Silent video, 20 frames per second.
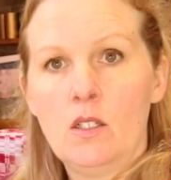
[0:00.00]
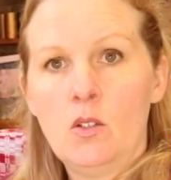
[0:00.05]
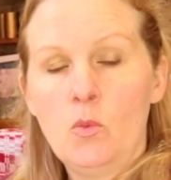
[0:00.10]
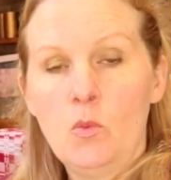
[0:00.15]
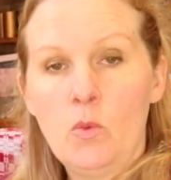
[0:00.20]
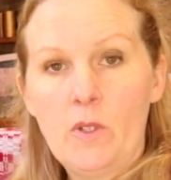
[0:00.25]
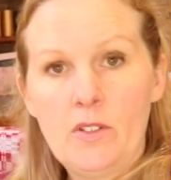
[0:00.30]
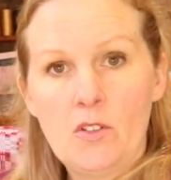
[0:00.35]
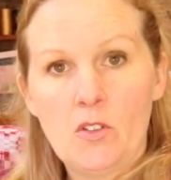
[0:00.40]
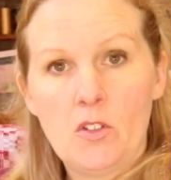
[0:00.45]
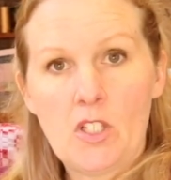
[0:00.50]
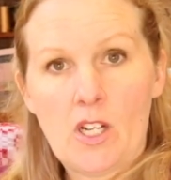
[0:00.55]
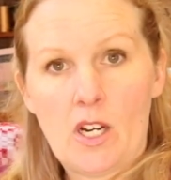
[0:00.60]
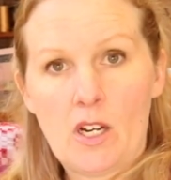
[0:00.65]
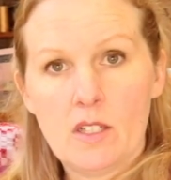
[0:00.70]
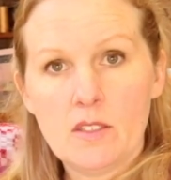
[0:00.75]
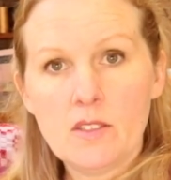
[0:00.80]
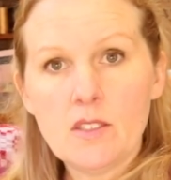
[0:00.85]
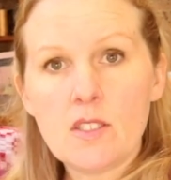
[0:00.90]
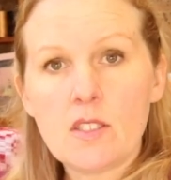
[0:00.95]
with your
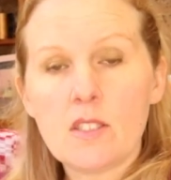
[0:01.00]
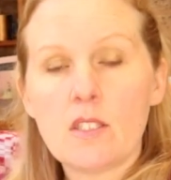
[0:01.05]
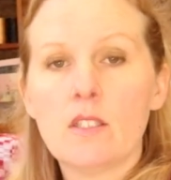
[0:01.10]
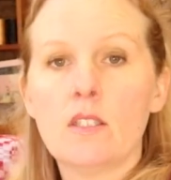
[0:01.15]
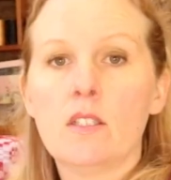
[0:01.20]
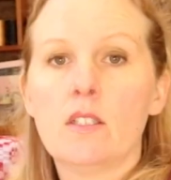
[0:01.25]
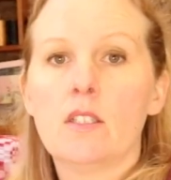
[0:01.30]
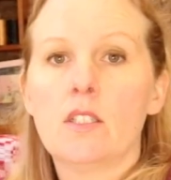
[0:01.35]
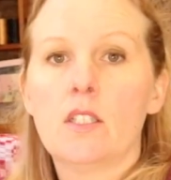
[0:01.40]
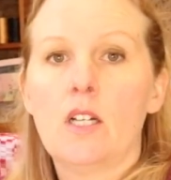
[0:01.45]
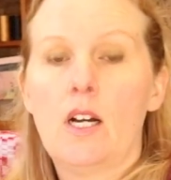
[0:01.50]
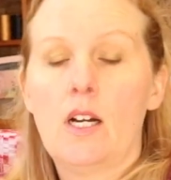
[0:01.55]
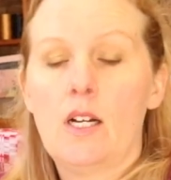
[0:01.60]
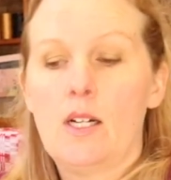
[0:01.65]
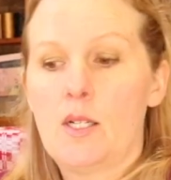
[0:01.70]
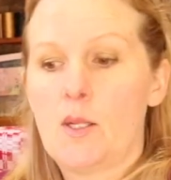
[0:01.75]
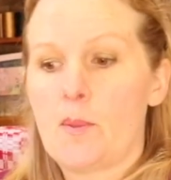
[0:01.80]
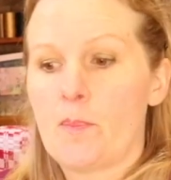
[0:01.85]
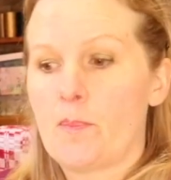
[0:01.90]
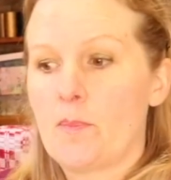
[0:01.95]
yarns,
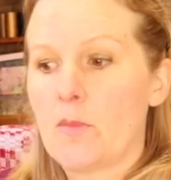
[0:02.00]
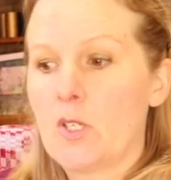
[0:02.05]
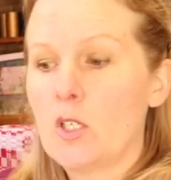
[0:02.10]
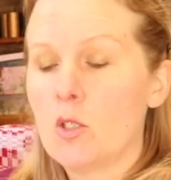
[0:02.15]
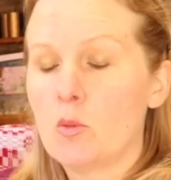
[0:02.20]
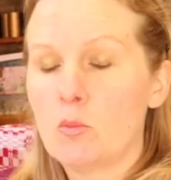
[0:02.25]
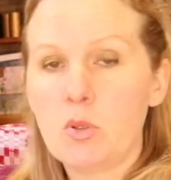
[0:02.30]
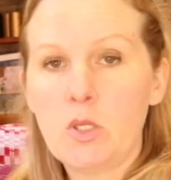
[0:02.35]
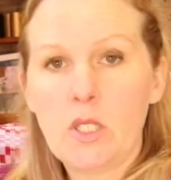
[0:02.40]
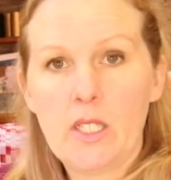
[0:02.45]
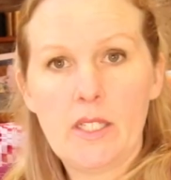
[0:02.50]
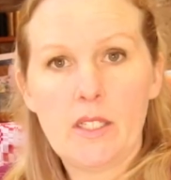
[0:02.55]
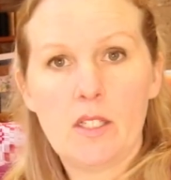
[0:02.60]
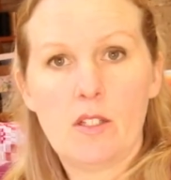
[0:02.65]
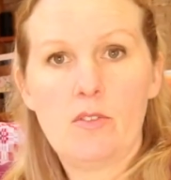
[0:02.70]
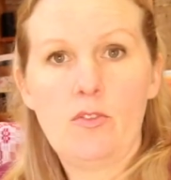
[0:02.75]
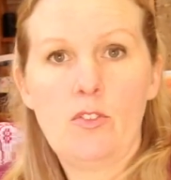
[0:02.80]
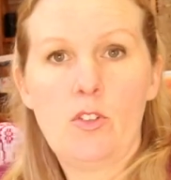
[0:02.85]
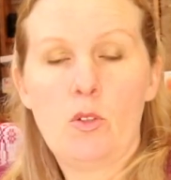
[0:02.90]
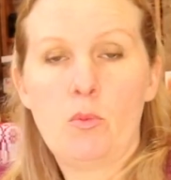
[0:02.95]
um, complete
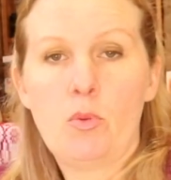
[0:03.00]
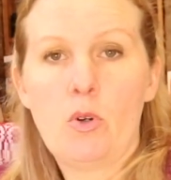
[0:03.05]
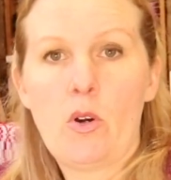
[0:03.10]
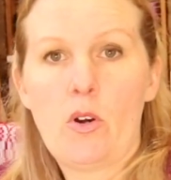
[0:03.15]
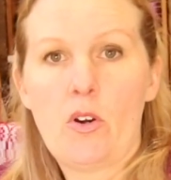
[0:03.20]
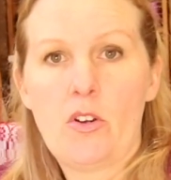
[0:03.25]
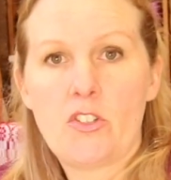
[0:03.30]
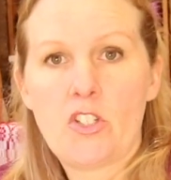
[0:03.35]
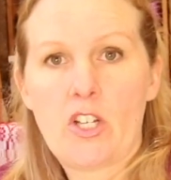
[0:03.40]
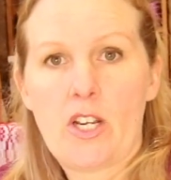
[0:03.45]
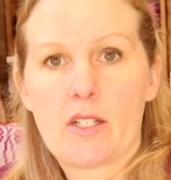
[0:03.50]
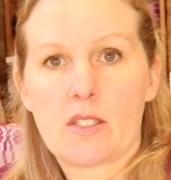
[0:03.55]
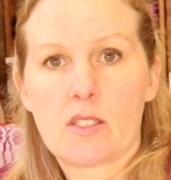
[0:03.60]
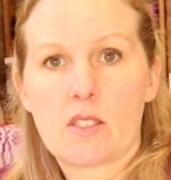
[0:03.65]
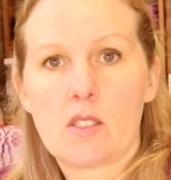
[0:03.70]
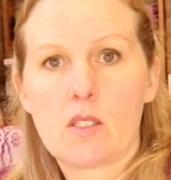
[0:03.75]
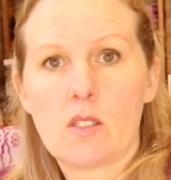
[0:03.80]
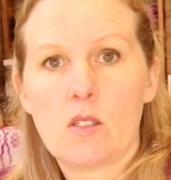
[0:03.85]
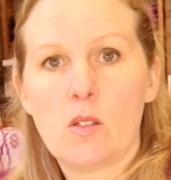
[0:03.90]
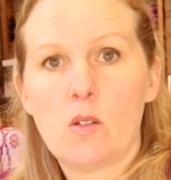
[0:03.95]
a few
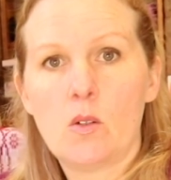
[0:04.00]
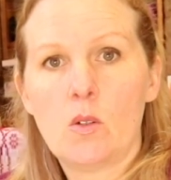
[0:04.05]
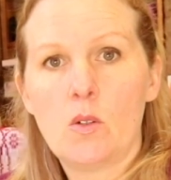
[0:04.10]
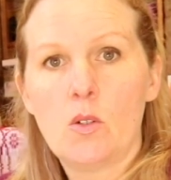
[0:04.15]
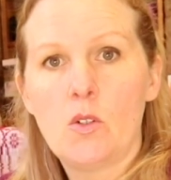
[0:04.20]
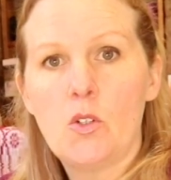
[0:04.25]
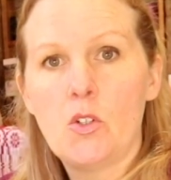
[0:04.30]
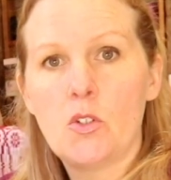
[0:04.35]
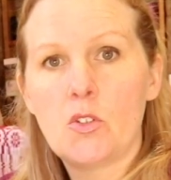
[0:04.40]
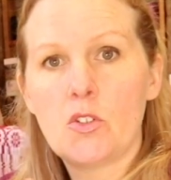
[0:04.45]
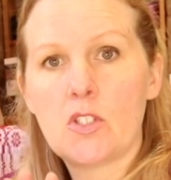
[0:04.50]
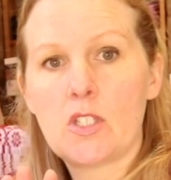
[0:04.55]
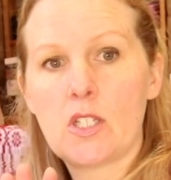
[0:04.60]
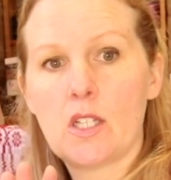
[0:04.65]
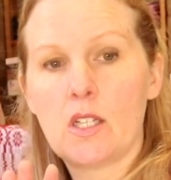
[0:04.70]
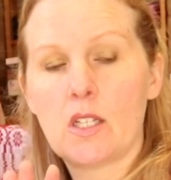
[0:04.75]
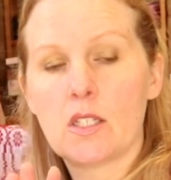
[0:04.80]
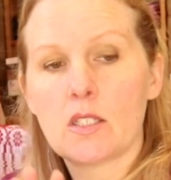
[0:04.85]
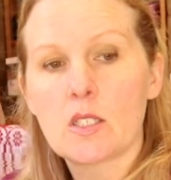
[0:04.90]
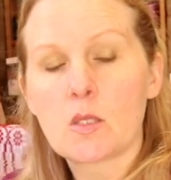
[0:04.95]
projects
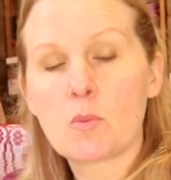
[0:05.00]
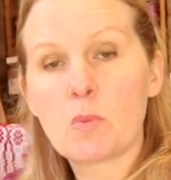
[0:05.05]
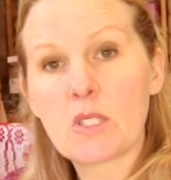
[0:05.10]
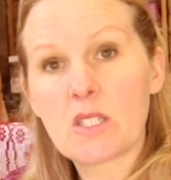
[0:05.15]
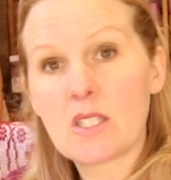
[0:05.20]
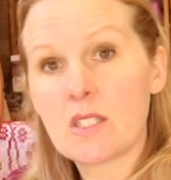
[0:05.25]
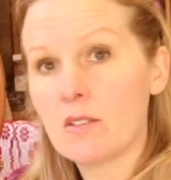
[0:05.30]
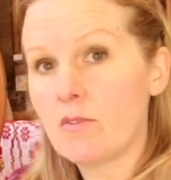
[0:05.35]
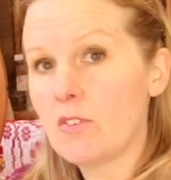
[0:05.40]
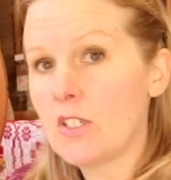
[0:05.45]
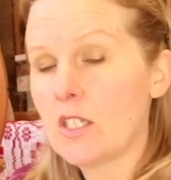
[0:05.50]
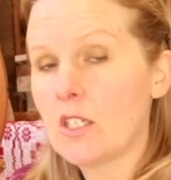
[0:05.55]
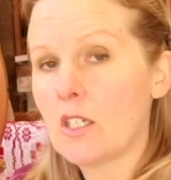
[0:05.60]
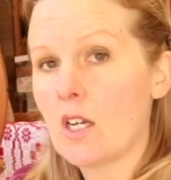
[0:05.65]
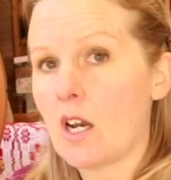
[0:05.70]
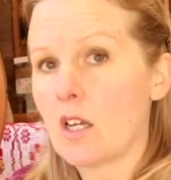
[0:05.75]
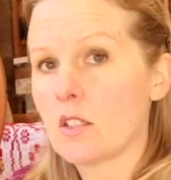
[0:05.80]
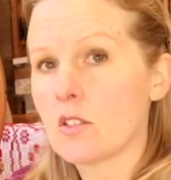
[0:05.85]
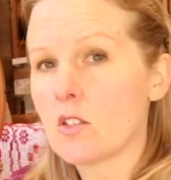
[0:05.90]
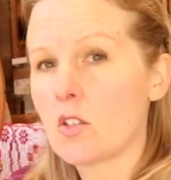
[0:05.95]
using specific
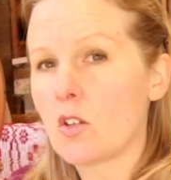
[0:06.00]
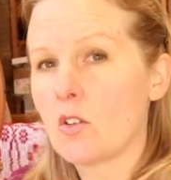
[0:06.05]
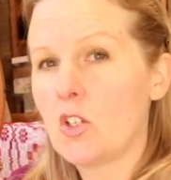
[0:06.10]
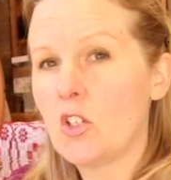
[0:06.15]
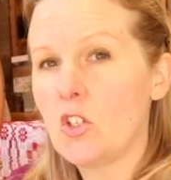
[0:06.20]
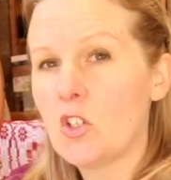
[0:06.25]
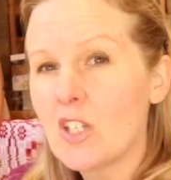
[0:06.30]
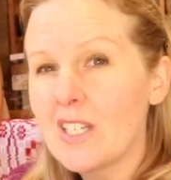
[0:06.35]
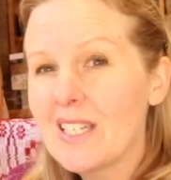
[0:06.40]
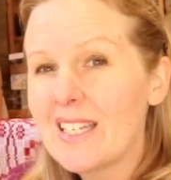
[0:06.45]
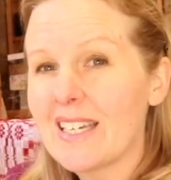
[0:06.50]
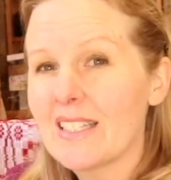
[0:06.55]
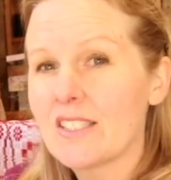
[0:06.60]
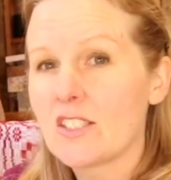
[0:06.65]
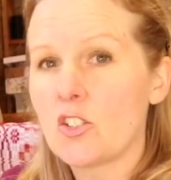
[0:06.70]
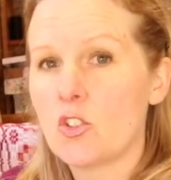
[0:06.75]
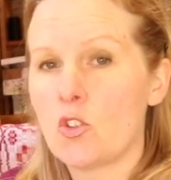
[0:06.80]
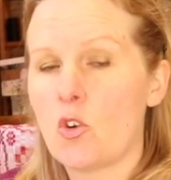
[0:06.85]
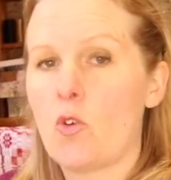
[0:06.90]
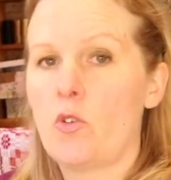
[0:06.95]
yarns so that you can get
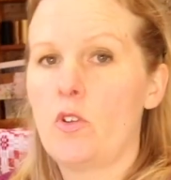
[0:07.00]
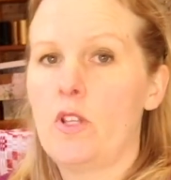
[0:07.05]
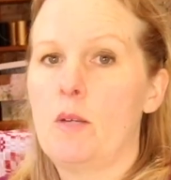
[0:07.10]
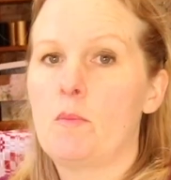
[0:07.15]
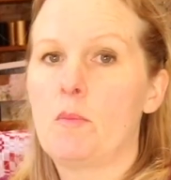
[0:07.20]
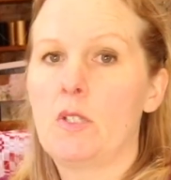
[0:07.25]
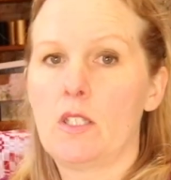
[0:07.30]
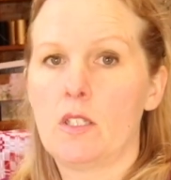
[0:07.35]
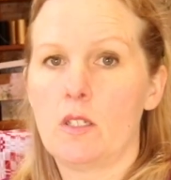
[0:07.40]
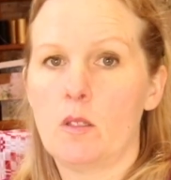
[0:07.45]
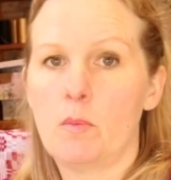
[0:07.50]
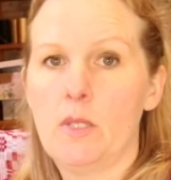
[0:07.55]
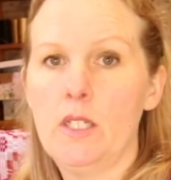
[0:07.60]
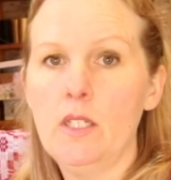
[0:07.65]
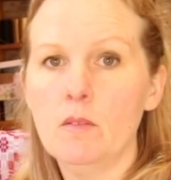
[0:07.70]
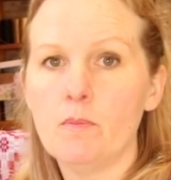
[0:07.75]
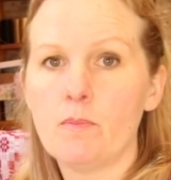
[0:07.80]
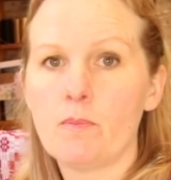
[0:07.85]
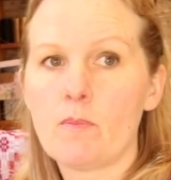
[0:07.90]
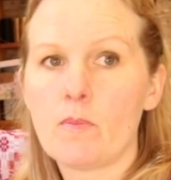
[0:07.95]
to know them a little
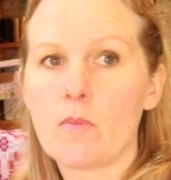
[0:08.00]
bit.